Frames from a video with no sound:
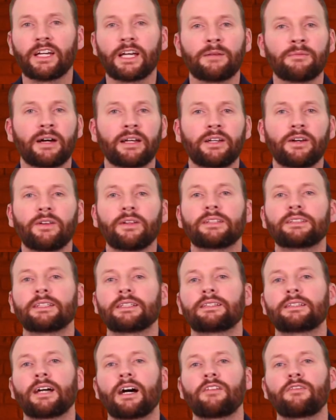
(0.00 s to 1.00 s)
him. I know it's
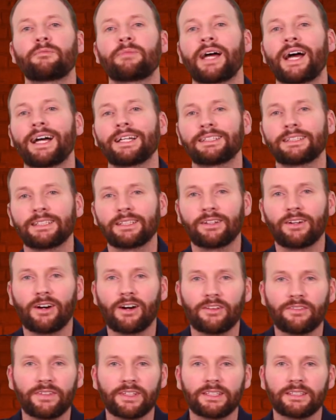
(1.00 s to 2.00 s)
a tough passing
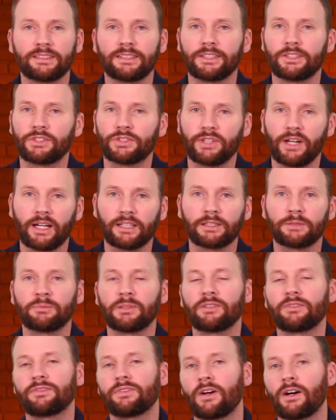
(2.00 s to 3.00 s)
offense to trust,
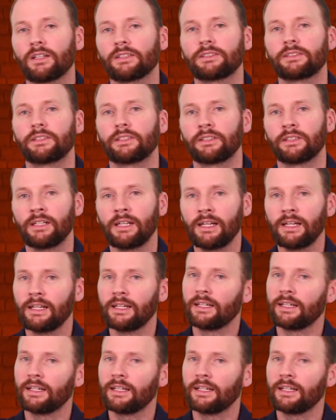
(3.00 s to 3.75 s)
but Foster